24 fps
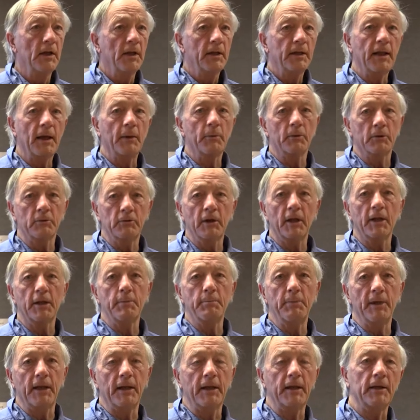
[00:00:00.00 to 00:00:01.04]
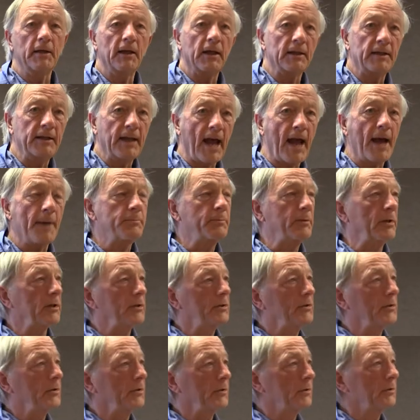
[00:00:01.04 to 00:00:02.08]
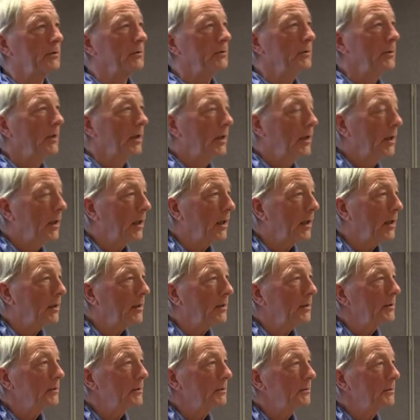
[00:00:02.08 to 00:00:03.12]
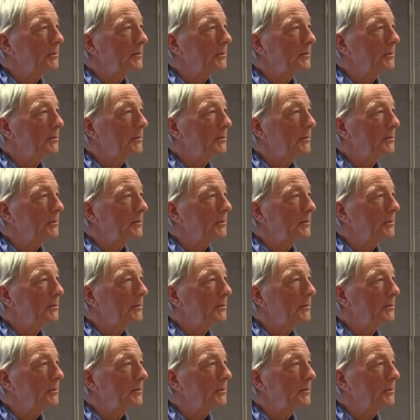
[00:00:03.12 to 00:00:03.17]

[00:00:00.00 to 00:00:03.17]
that would really be adapted to uh,